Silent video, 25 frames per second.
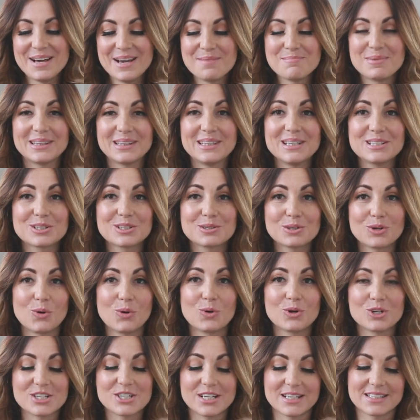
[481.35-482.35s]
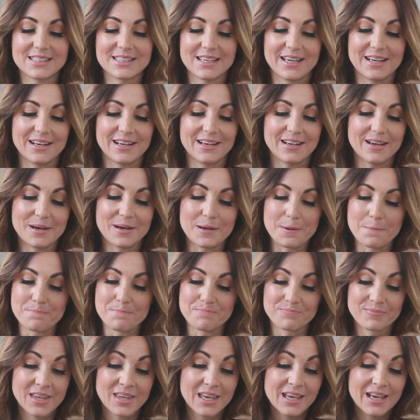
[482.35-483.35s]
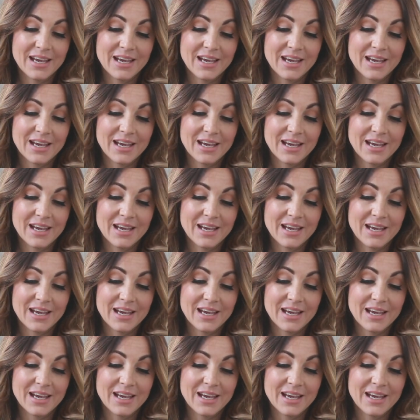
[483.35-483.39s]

but these are gorgeous and um,